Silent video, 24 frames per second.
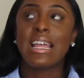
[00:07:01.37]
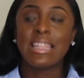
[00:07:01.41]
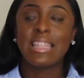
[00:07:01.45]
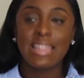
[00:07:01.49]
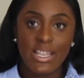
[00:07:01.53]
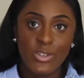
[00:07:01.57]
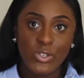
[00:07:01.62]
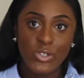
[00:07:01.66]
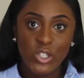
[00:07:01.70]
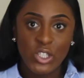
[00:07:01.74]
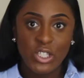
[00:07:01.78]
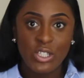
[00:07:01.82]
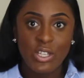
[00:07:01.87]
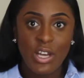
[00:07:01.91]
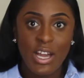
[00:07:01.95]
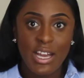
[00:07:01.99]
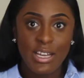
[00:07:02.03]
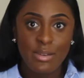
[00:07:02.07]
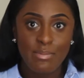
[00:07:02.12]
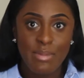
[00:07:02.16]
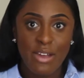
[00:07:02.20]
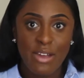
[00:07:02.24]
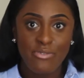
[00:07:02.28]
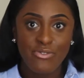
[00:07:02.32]
and then she
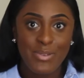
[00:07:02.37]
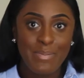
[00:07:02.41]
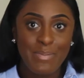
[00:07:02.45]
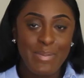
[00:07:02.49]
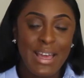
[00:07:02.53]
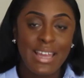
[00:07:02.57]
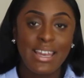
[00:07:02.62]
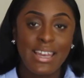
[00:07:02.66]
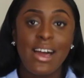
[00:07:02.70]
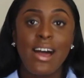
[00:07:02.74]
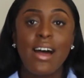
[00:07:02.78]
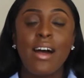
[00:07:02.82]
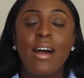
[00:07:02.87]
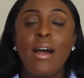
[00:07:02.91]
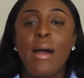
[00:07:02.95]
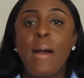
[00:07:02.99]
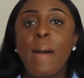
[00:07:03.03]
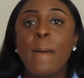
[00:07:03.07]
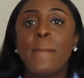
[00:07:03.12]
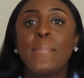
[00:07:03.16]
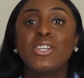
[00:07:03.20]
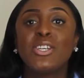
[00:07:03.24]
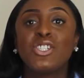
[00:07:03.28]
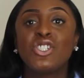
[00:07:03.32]
started Man Repeller.
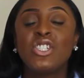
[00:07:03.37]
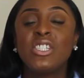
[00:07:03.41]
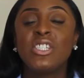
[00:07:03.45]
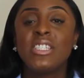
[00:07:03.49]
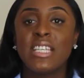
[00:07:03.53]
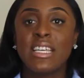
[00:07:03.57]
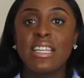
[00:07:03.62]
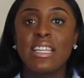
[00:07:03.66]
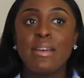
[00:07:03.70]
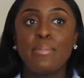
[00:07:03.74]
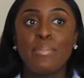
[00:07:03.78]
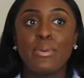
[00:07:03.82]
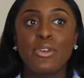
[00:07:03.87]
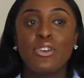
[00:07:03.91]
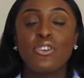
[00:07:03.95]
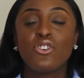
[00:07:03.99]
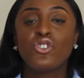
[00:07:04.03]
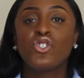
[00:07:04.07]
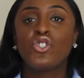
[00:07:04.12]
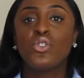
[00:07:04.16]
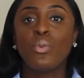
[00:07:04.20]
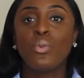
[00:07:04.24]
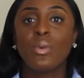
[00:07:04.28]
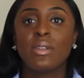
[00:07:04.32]
But she did it because
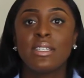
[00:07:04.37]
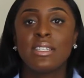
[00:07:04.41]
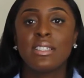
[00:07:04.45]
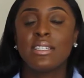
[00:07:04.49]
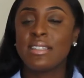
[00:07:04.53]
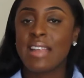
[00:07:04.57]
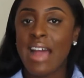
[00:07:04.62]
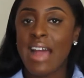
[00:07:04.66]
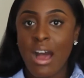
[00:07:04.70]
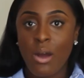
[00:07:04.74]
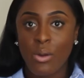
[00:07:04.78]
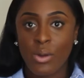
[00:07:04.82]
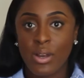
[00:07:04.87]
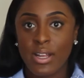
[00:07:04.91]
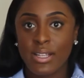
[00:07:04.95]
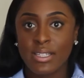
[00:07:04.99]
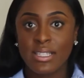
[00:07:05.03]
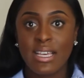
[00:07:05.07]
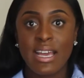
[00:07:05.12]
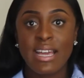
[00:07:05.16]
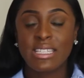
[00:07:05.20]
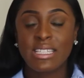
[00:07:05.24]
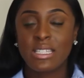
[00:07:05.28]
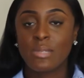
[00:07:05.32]
she wanted an outlet
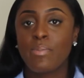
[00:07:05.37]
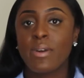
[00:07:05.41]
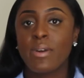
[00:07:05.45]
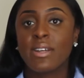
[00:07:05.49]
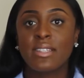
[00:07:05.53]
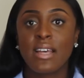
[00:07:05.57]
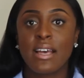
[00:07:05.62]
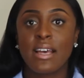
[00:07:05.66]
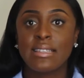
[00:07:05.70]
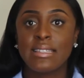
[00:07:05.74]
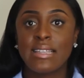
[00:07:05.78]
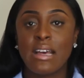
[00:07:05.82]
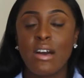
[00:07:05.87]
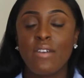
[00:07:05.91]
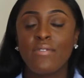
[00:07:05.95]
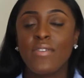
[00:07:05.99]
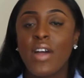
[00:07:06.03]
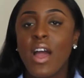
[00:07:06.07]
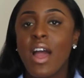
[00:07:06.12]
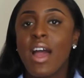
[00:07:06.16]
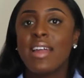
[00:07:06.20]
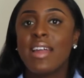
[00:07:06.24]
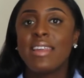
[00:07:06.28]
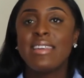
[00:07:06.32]
to express herself.
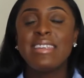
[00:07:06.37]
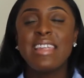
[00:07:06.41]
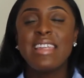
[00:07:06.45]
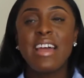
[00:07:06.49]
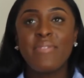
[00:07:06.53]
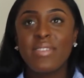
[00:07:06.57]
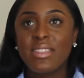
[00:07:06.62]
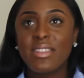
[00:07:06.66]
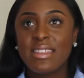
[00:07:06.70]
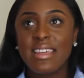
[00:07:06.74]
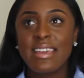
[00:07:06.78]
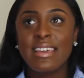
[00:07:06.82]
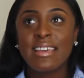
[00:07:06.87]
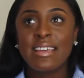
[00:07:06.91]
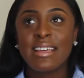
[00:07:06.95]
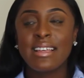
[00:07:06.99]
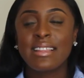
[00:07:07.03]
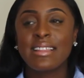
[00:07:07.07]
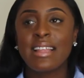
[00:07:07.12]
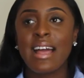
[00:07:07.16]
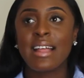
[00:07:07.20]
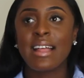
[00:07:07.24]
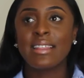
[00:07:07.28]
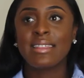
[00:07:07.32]
Never
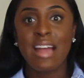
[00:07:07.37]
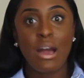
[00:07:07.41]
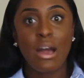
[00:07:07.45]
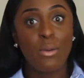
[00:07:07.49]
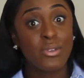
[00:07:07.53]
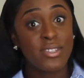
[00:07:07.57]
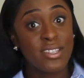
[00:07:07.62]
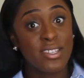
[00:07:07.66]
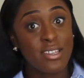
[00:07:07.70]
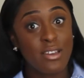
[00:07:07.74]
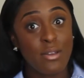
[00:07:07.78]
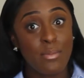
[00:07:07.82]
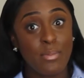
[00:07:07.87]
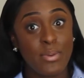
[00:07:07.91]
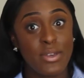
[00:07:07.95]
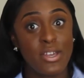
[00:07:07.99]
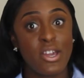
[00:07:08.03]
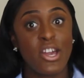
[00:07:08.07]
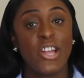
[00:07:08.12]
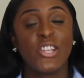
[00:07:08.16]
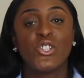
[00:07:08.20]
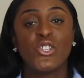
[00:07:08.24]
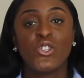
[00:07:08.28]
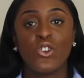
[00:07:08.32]
thinking that that was going to be
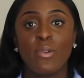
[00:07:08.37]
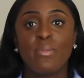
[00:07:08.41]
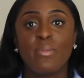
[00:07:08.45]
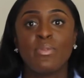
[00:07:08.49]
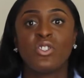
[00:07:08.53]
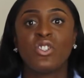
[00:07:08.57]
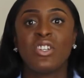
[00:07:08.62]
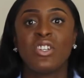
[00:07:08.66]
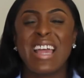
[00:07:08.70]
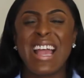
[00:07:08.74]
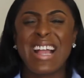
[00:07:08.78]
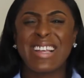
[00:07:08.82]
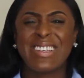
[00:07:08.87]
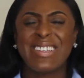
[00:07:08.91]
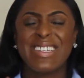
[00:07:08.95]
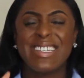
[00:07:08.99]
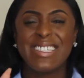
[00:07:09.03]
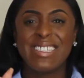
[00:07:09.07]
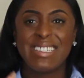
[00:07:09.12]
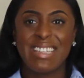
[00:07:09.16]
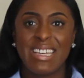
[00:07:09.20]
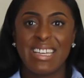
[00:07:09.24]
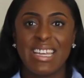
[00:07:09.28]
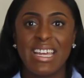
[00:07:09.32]
her job. She actually
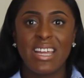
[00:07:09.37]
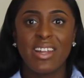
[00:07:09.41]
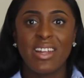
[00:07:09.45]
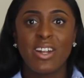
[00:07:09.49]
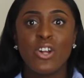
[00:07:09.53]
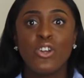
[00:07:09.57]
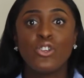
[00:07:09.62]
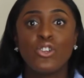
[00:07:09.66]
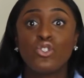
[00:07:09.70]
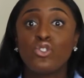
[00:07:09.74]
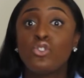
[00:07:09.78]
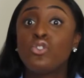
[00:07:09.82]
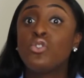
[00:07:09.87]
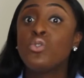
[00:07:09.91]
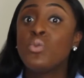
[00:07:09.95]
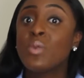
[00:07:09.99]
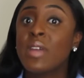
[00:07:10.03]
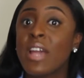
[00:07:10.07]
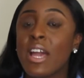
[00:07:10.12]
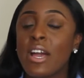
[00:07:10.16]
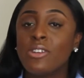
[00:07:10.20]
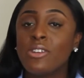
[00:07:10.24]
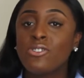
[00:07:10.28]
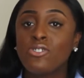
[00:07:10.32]
did it to
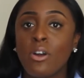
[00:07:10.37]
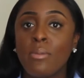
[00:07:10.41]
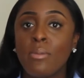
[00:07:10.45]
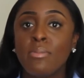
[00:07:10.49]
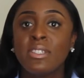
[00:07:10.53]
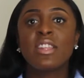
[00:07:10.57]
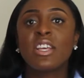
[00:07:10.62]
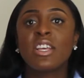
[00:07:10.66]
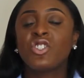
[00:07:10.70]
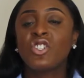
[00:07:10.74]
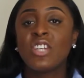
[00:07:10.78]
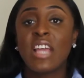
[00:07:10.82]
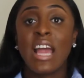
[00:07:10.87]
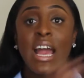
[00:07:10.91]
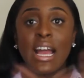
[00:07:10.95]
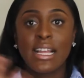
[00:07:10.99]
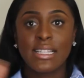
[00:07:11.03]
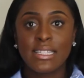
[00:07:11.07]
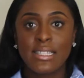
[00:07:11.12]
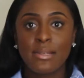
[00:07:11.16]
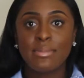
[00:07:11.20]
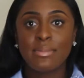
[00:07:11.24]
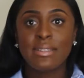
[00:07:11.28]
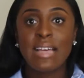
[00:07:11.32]
get a job so that she
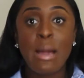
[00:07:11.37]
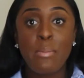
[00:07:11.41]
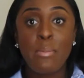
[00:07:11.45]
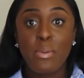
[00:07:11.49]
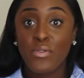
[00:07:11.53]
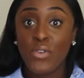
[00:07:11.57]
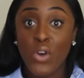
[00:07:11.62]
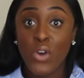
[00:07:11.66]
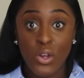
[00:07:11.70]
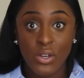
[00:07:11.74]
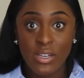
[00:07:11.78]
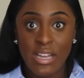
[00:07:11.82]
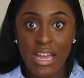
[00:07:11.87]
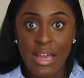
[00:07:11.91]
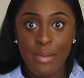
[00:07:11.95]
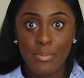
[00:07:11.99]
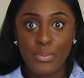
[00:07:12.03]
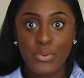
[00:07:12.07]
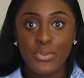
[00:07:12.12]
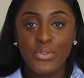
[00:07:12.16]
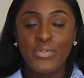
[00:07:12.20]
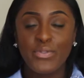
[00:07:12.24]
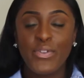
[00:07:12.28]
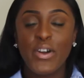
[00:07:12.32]
had some type of online
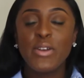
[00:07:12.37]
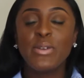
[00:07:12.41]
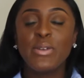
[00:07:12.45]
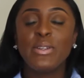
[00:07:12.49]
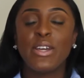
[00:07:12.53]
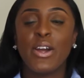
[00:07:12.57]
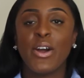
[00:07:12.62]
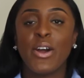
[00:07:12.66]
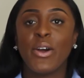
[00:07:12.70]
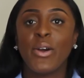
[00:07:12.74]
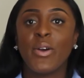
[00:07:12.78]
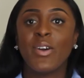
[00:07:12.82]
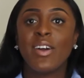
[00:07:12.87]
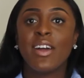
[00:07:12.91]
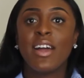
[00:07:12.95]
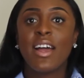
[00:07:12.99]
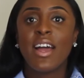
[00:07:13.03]
portfolio.